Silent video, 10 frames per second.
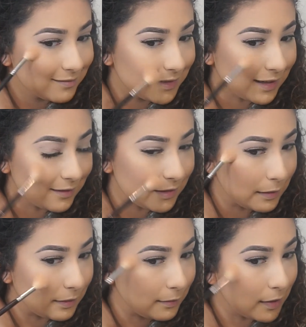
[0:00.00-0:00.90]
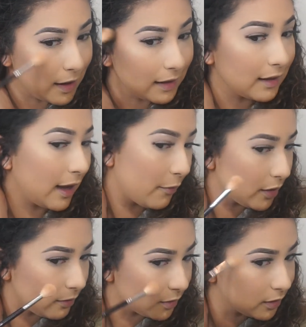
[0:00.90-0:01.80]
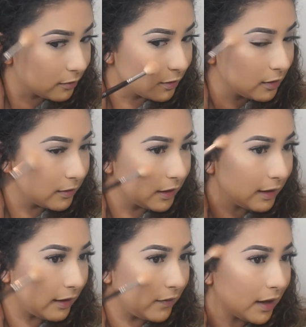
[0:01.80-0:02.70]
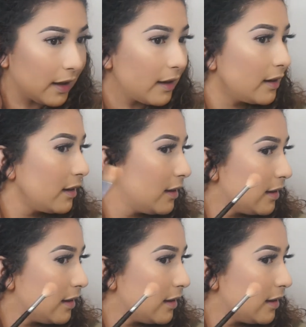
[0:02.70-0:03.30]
when I would apply my highlight, I went in with a really heavy hand,